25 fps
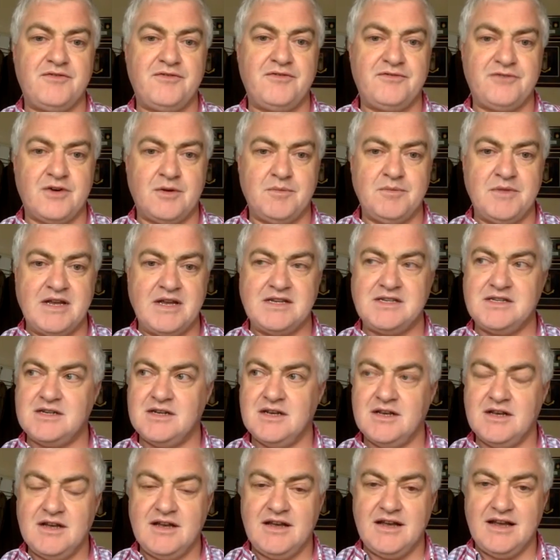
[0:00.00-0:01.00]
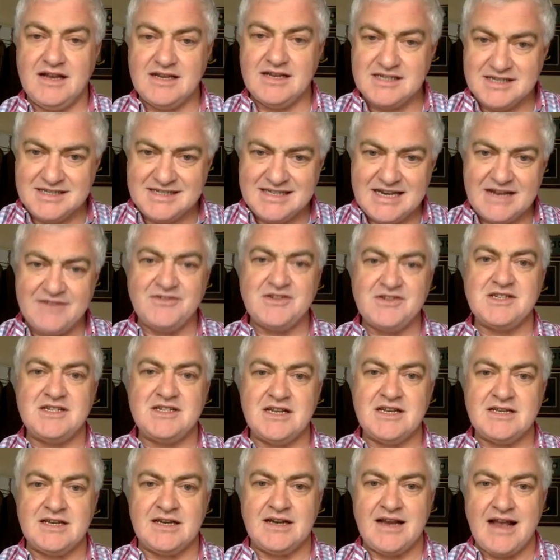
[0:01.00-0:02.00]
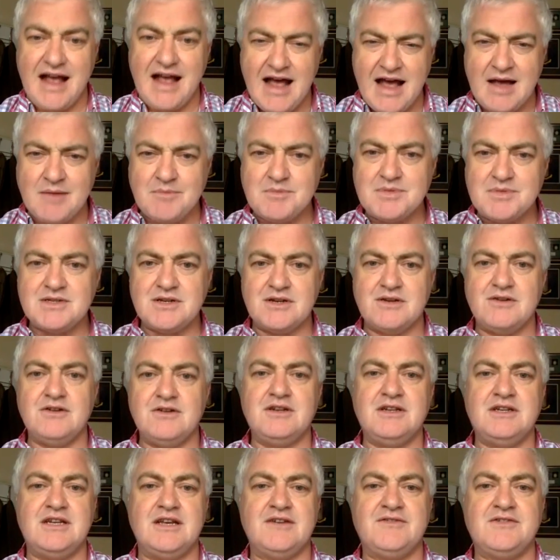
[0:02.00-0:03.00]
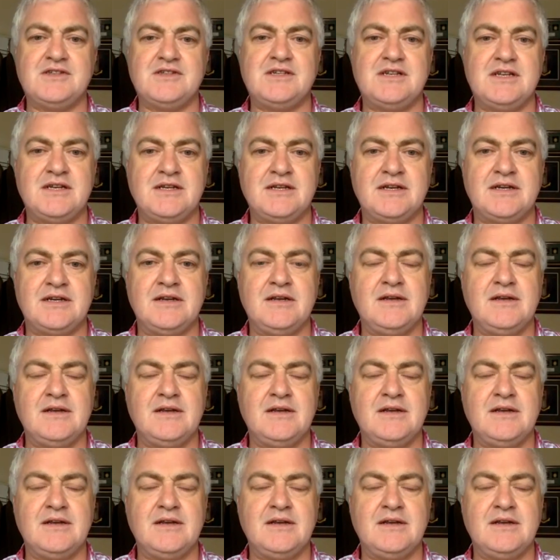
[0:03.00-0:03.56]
from this, it's devastating, absolutely devastating.